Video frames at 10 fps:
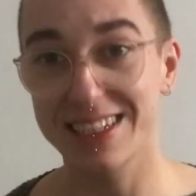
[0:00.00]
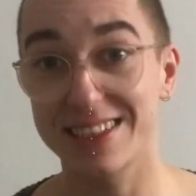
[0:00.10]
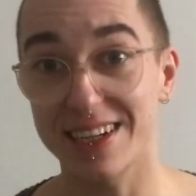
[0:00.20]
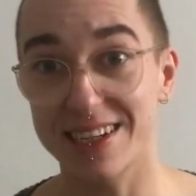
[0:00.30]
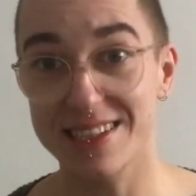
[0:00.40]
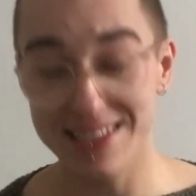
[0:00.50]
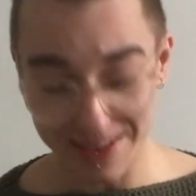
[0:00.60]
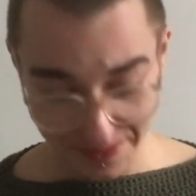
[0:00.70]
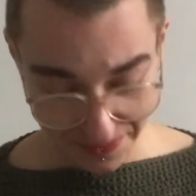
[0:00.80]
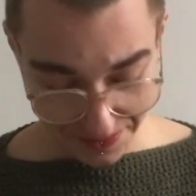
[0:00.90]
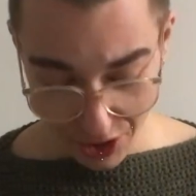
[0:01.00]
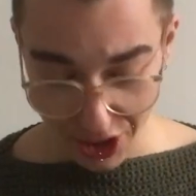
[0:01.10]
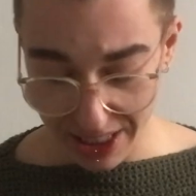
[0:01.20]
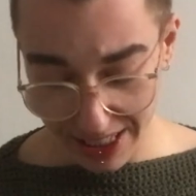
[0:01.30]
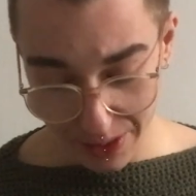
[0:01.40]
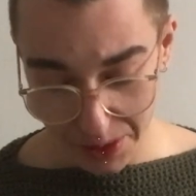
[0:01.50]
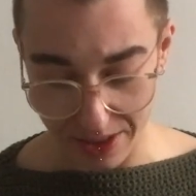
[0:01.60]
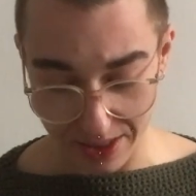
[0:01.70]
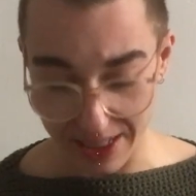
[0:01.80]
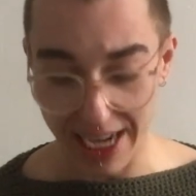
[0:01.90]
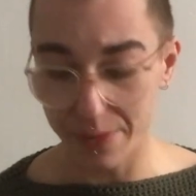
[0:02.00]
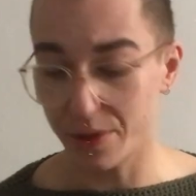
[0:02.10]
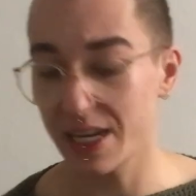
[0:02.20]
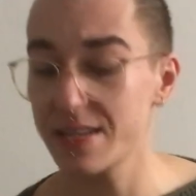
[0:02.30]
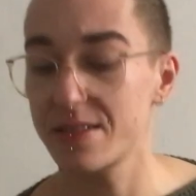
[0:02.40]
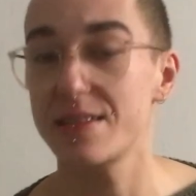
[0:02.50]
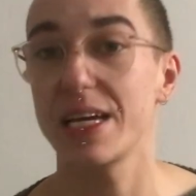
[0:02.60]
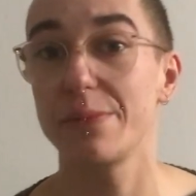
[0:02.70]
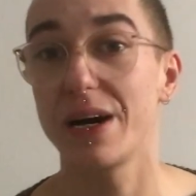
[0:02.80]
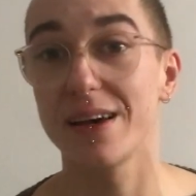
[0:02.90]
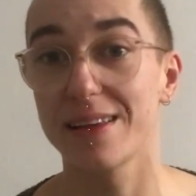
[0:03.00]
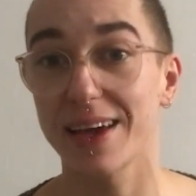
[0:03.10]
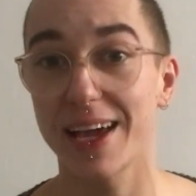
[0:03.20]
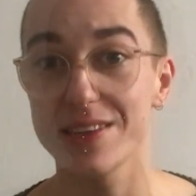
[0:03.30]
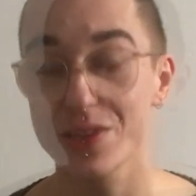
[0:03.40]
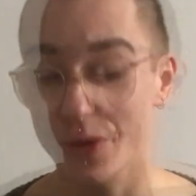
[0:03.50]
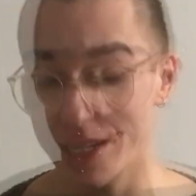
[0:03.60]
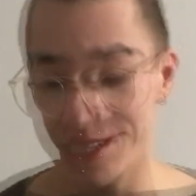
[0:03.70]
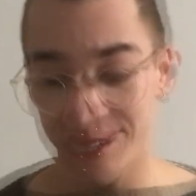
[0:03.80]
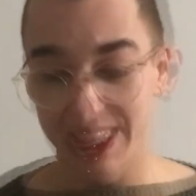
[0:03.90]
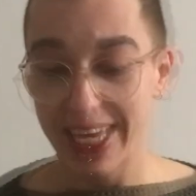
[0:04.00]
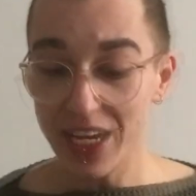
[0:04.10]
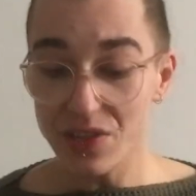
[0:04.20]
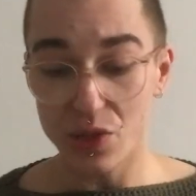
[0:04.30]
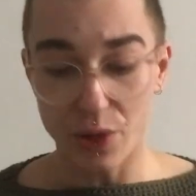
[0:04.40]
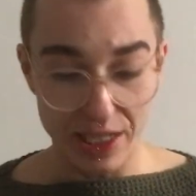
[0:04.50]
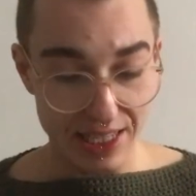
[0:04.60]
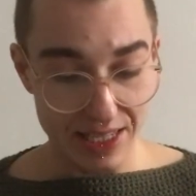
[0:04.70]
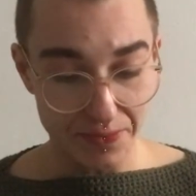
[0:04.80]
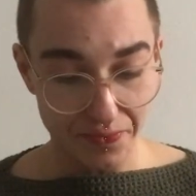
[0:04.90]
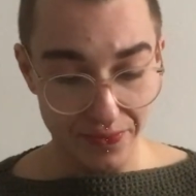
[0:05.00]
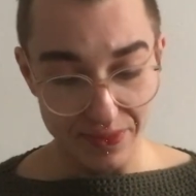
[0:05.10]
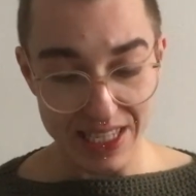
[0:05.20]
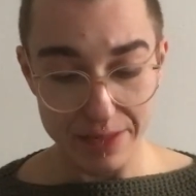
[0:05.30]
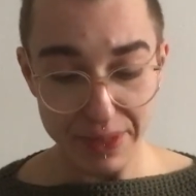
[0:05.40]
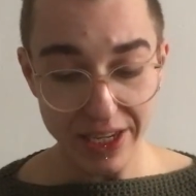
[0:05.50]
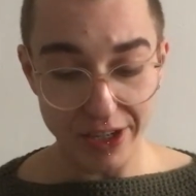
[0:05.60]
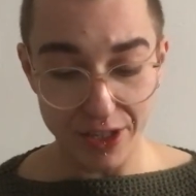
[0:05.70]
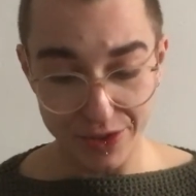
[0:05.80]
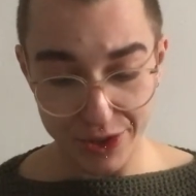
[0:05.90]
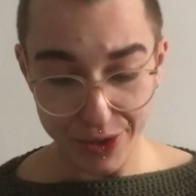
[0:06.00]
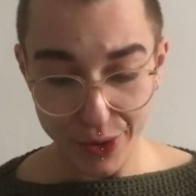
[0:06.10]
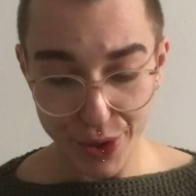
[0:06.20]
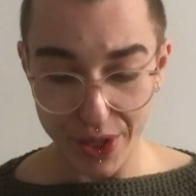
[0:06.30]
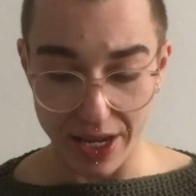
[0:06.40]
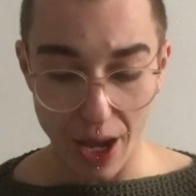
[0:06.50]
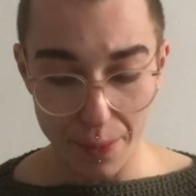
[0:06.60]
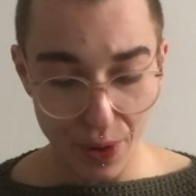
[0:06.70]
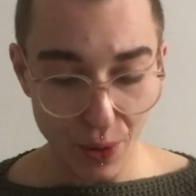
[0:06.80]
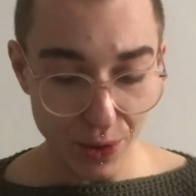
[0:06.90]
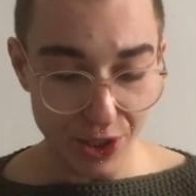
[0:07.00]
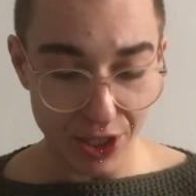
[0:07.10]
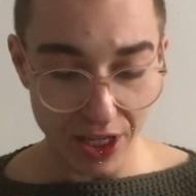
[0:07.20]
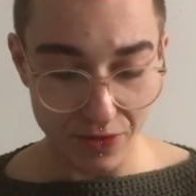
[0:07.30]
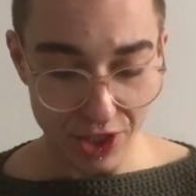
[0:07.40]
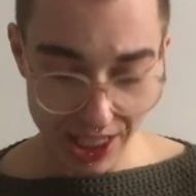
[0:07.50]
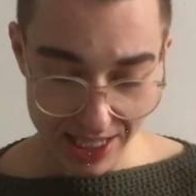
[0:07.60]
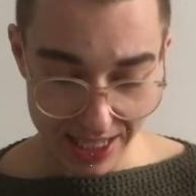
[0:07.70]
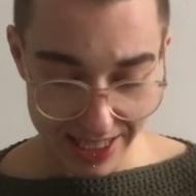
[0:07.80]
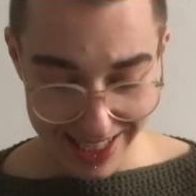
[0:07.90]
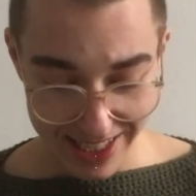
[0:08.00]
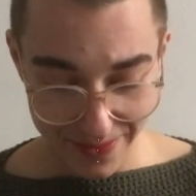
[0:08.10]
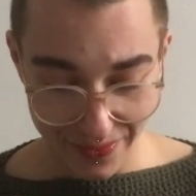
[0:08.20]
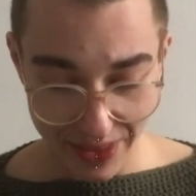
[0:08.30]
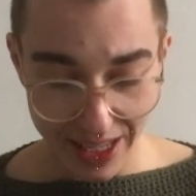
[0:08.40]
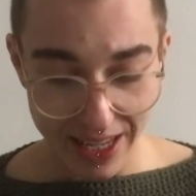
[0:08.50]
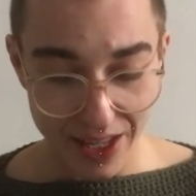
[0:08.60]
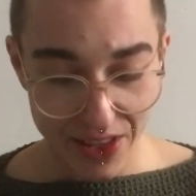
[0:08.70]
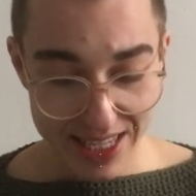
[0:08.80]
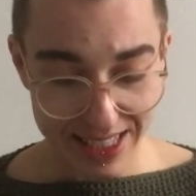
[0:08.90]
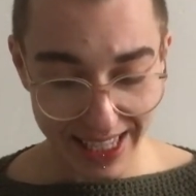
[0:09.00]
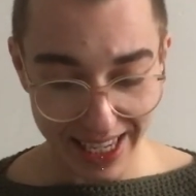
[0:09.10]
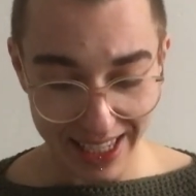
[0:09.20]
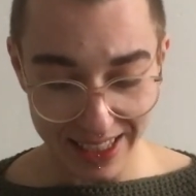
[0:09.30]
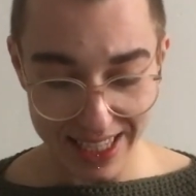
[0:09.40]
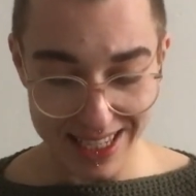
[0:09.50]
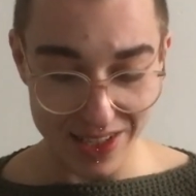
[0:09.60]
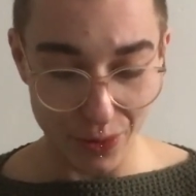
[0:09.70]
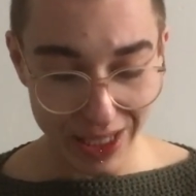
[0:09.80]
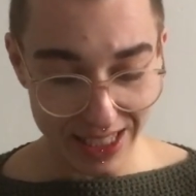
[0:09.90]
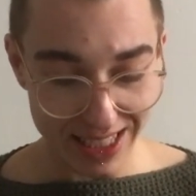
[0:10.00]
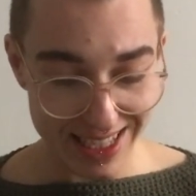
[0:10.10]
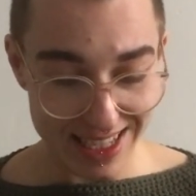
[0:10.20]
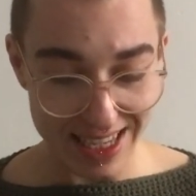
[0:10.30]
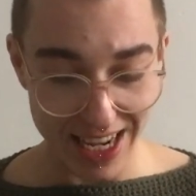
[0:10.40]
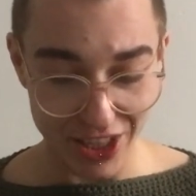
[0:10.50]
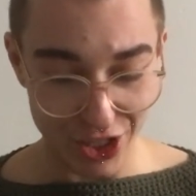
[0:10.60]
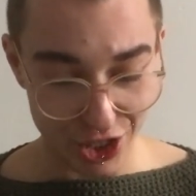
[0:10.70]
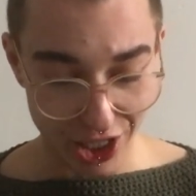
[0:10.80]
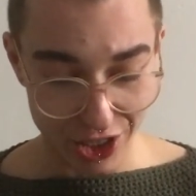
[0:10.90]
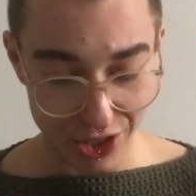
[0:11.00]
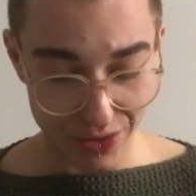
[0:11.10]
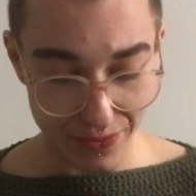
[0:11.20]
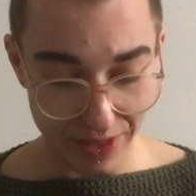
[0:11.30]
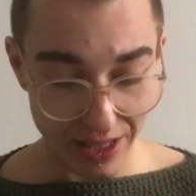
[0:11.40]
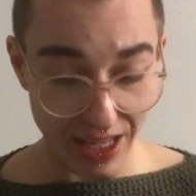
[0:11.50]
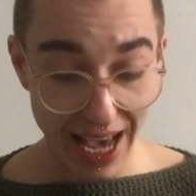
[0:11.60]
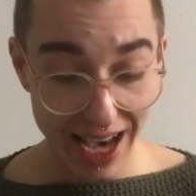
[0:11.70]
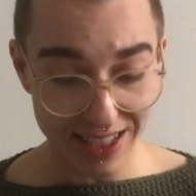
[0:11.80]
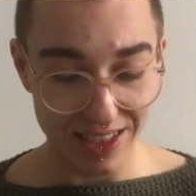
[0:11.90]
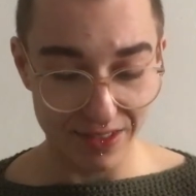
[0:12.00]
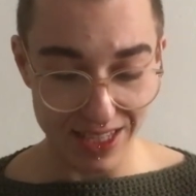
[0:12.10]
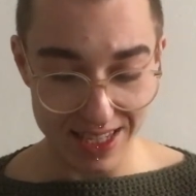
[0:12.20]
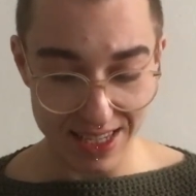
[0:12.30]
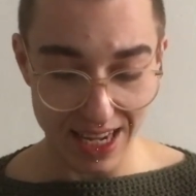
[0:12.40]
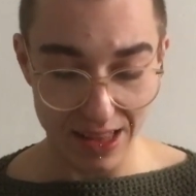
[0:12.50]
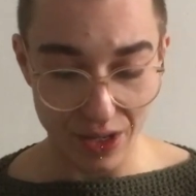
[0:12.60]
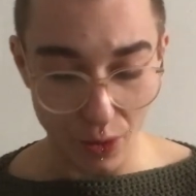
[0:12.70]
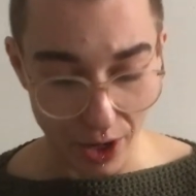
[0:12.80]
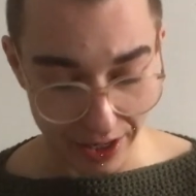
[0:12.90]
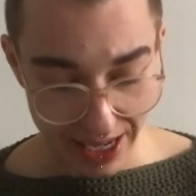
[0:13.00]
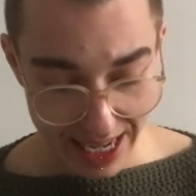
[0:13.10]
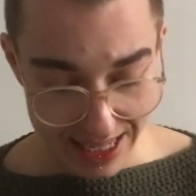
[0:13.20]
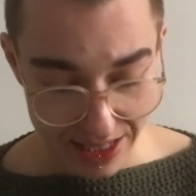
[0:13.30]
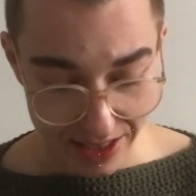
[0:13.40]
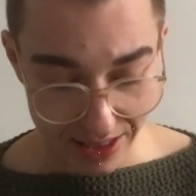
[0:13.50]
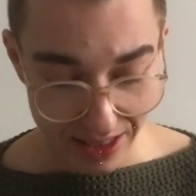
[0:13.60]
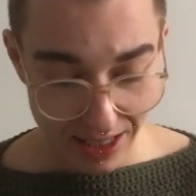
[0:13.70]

does, or like what a guidebook has to say about the King of Swords. The King of Swords, the speaker of truth and upholder of justice. This king is the witness and the judge, the activist and the organizer,